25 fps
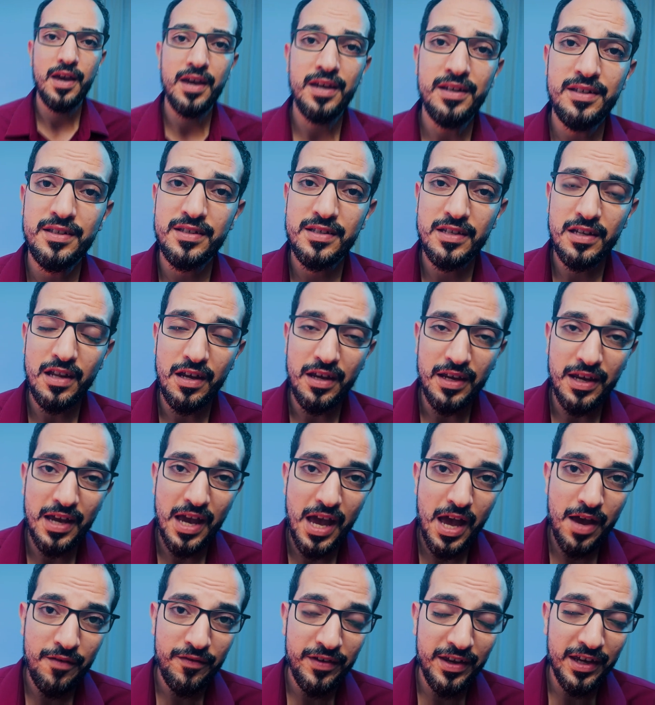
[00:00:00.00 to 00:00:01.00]
It's like
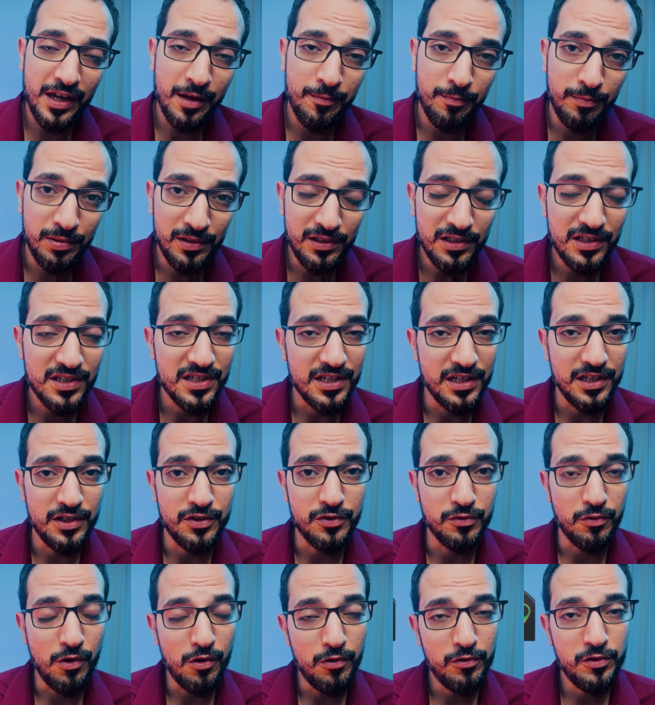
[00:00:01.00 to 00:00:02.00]
having a built-in
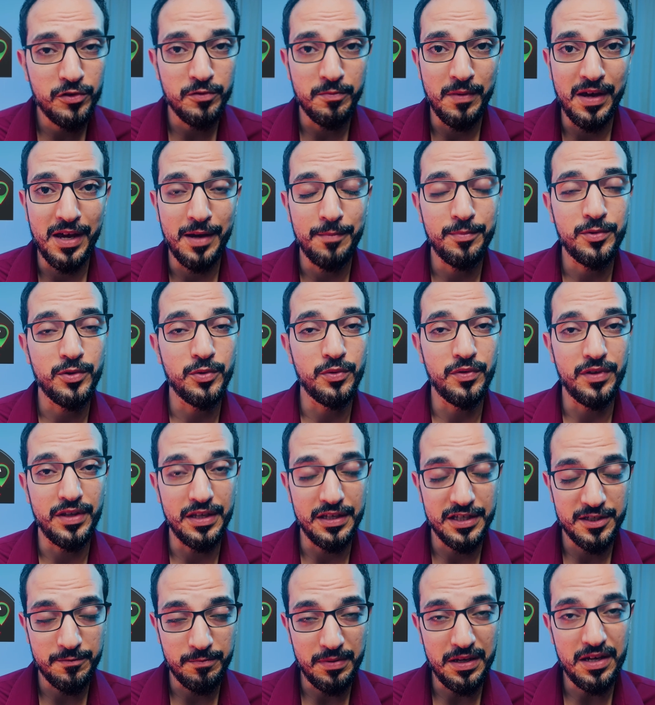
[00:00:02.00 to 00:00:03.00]
roadmap to the
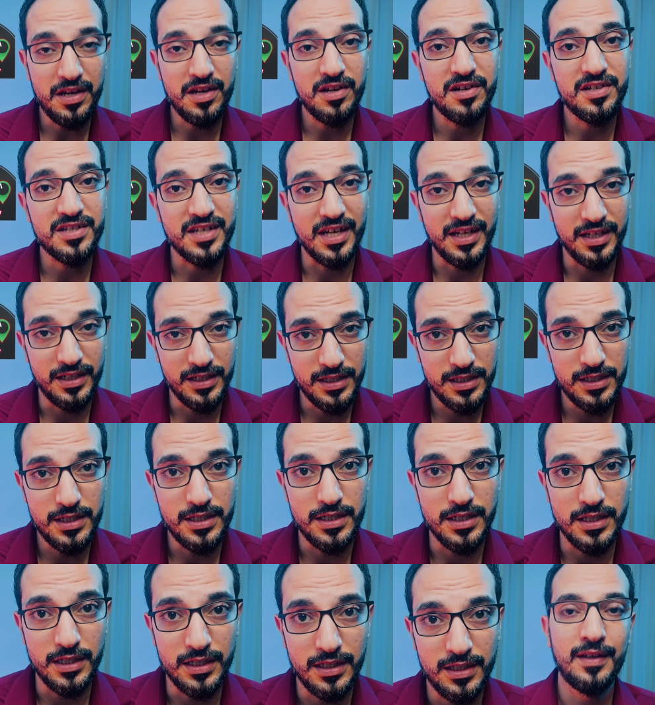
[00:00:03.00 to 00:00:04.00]
speaker's
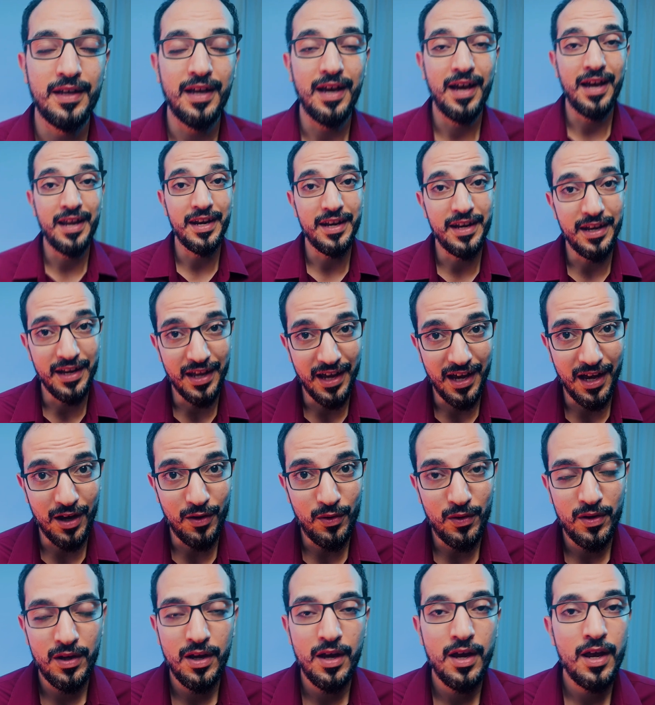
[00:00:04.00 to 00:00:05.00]
identity. And now,
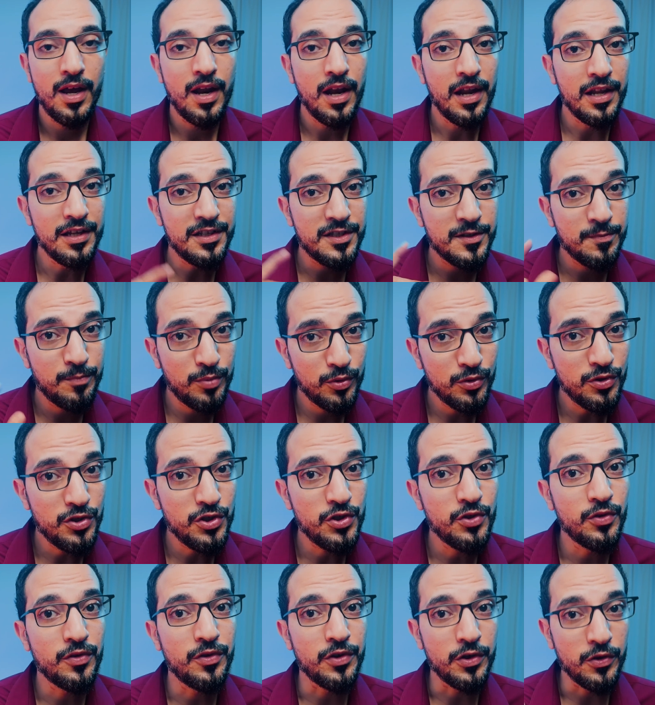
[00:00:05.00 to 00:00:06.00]
let's put
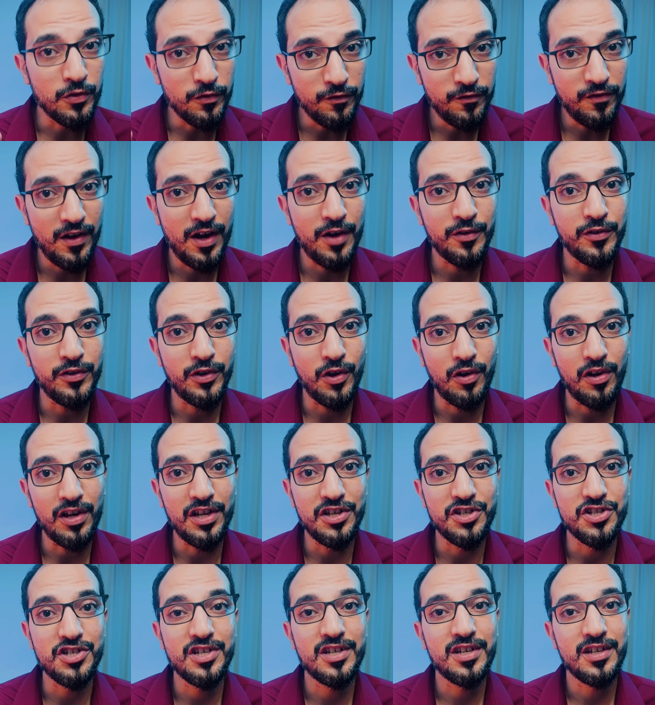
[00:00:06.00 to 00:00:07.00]
your newfound
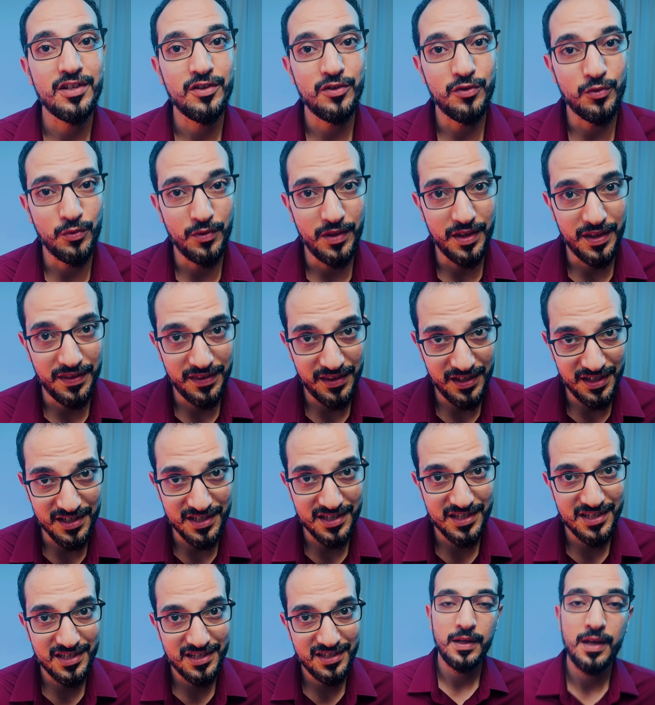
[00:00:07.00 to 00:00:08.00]
knowledge to the
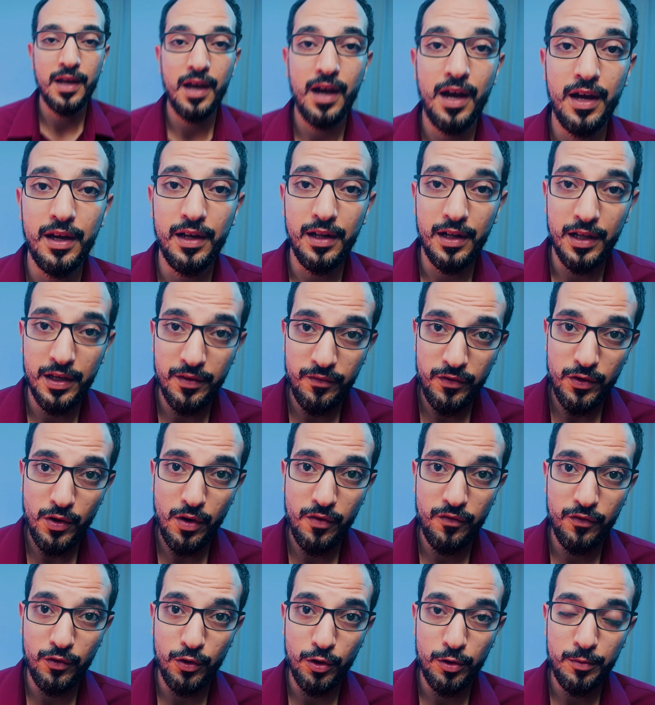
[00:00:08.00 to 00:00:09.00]
test. I'll give you a
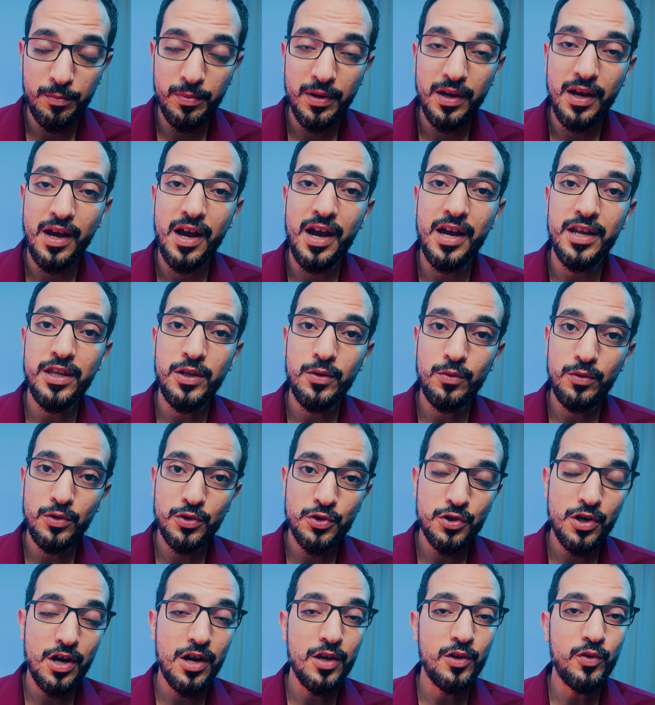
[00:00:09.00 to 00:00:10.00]
verb and you'll
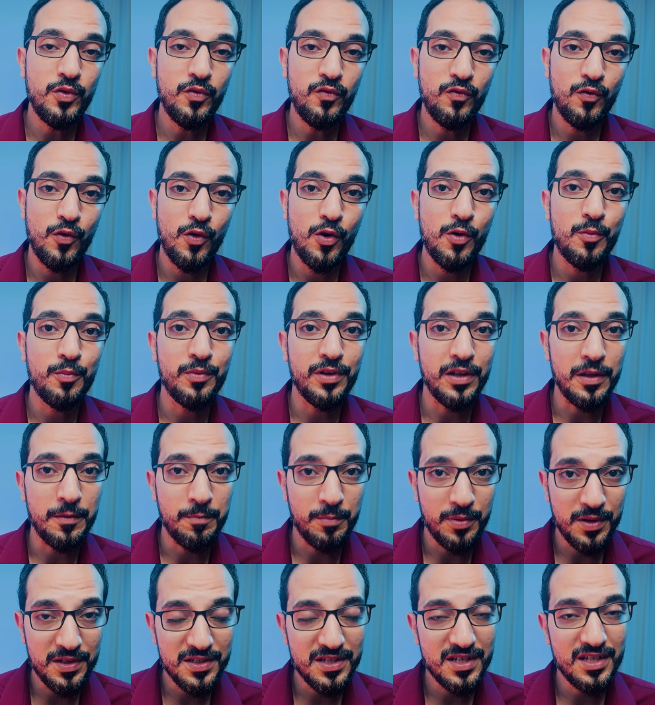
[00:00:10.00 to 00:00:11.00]
try to form the
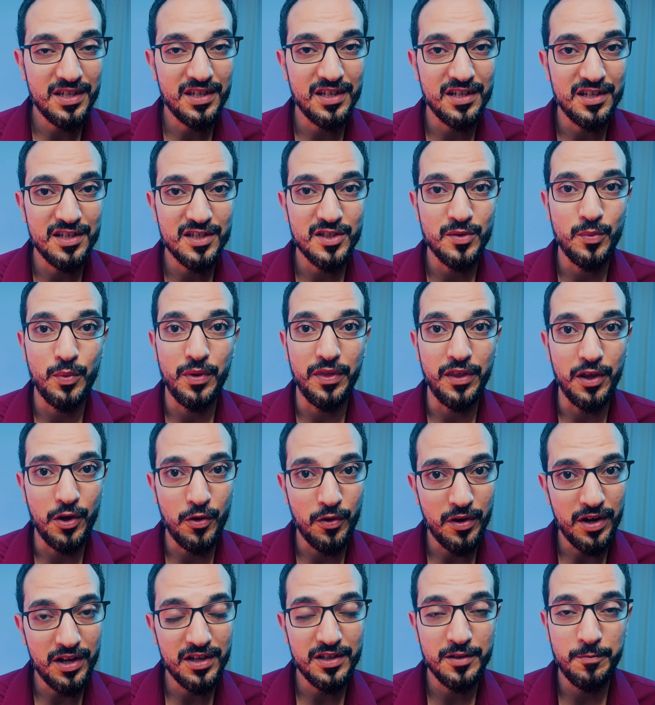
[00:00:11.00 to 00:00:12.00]
present tense with the
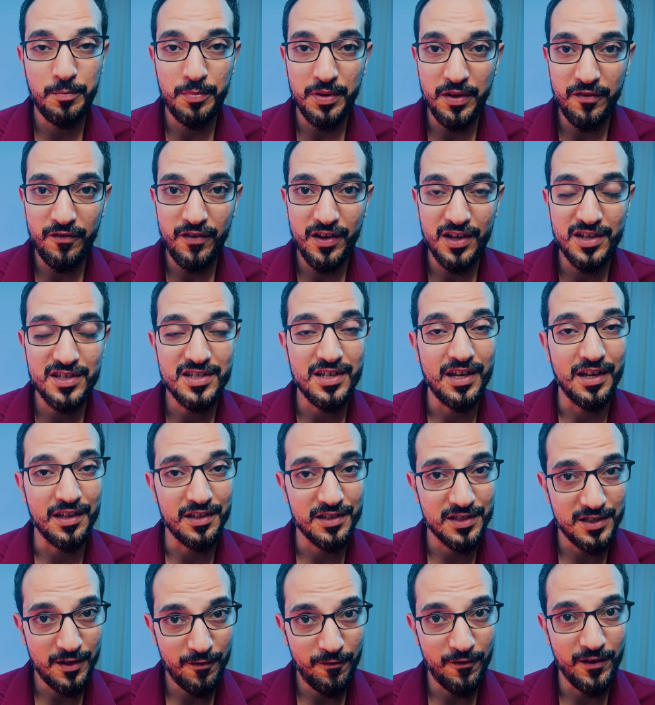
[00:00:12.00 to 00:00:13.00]
correct prefix and
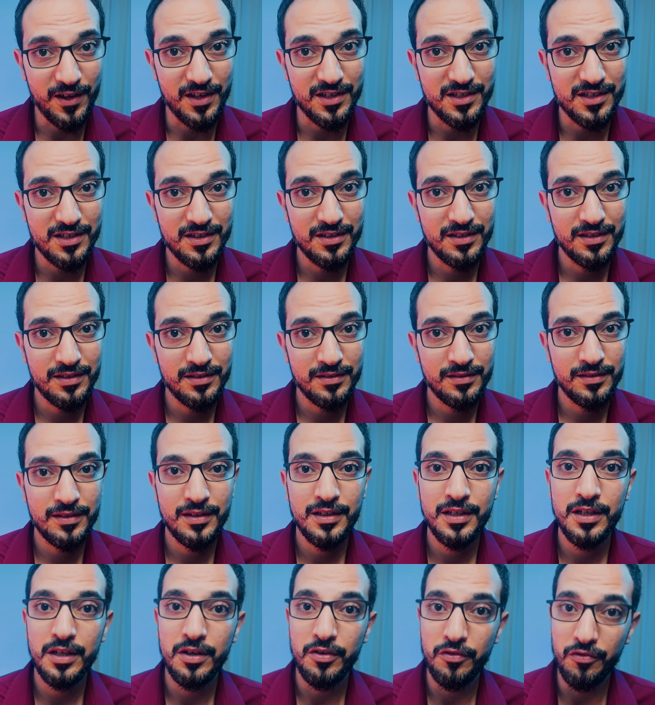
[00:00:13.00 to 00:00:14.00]
suffix.
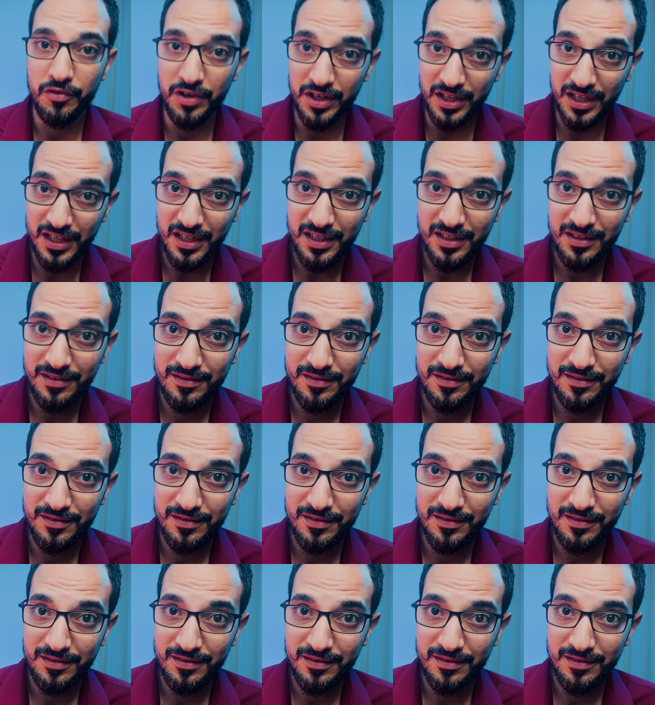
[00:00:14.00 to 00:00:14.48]
Ready?